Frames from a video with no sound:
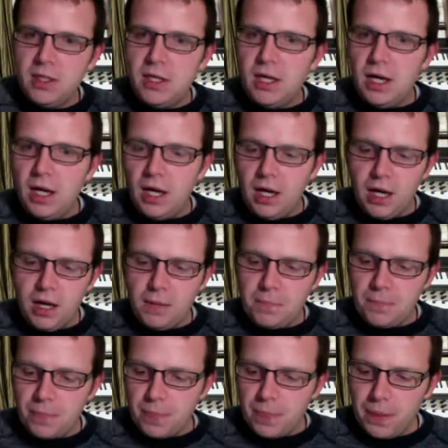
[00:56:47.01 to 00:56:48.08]
And
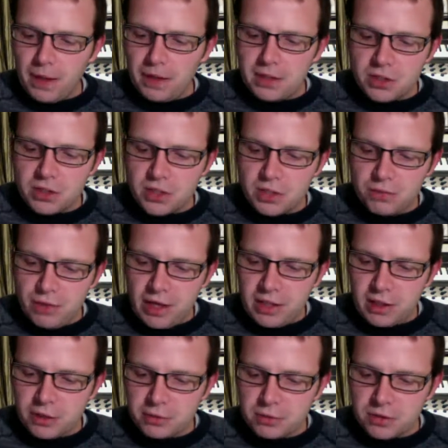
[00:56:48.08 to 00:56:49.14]
it just
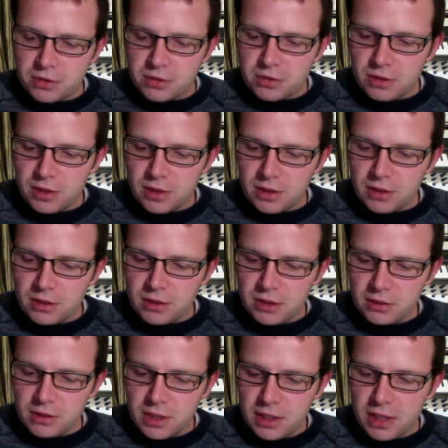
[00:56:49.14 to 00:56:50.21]
developed. I was
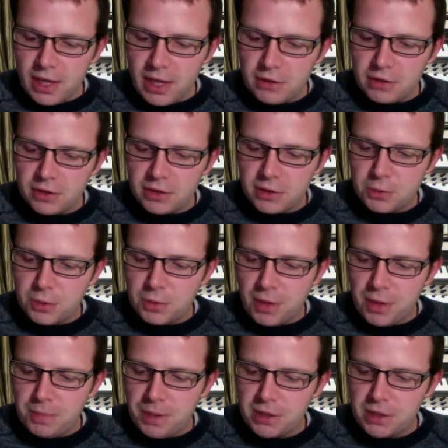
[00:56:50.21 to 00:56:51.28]
like, how can this be made
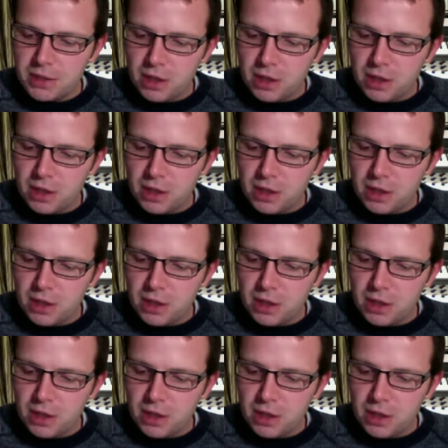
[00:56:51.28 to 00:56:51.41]
better?